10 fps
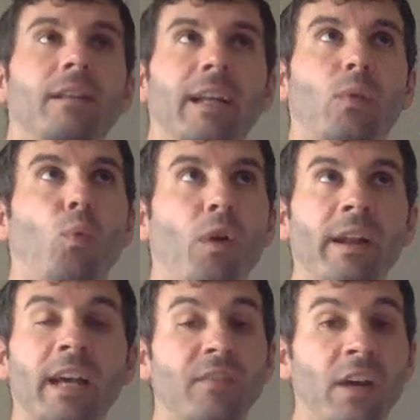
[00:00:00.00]
like
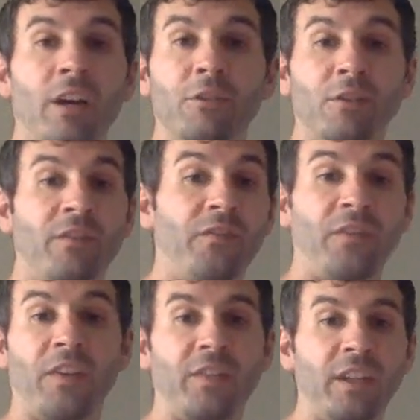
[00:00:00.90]
one out of
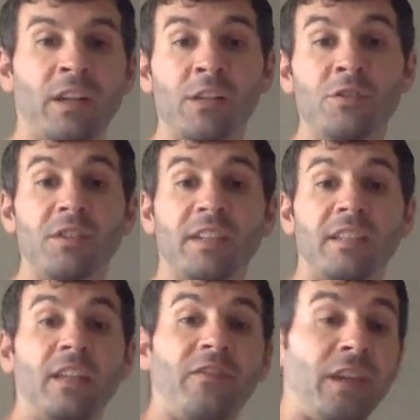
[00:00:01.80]
150,
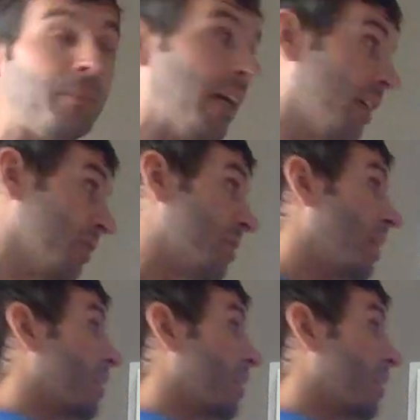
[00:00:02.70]
160 females,